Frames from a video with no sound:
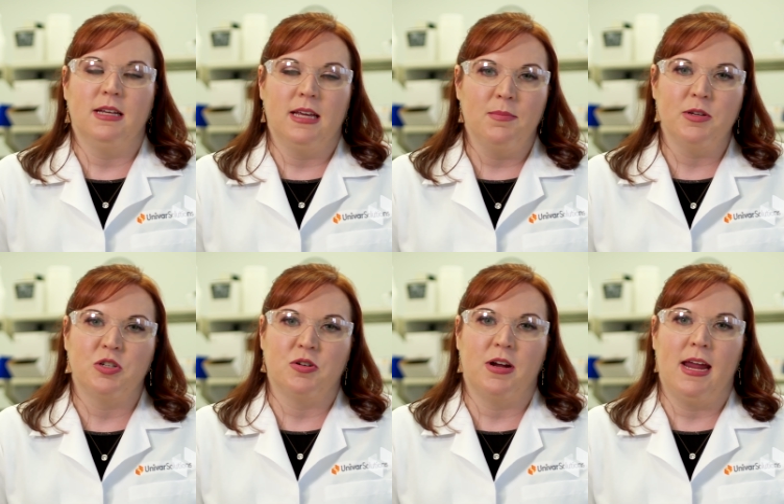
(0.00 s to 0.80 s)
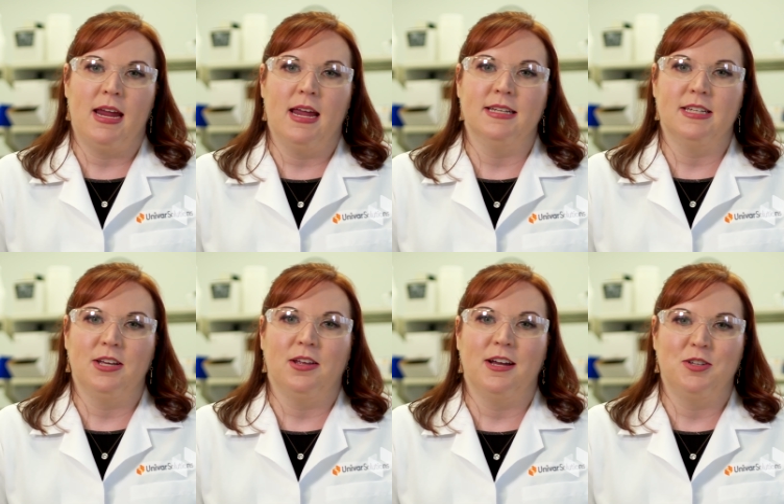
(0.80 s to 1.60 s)
in chemistry
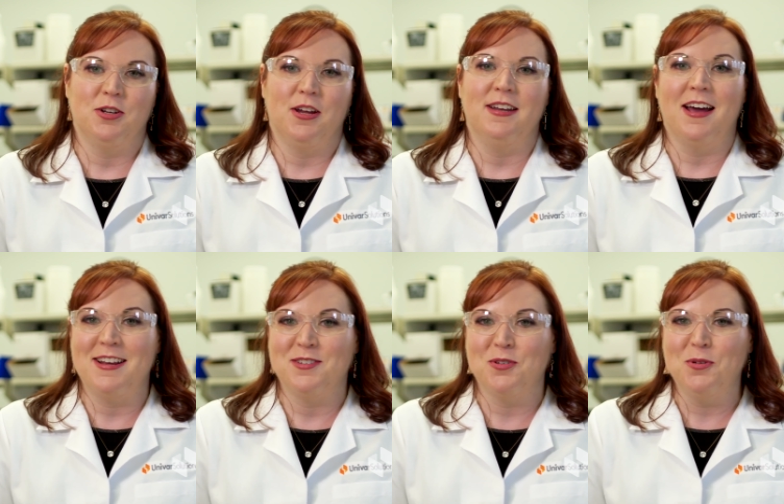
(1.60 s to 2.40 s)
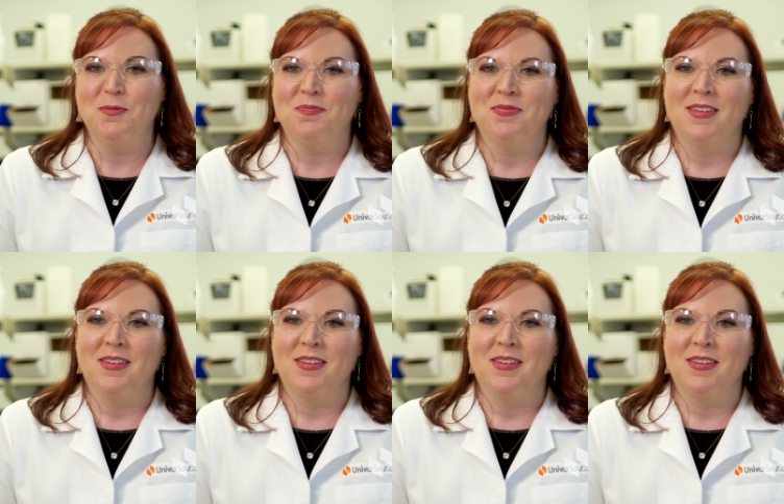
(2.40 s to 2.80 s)
until I took it in high school.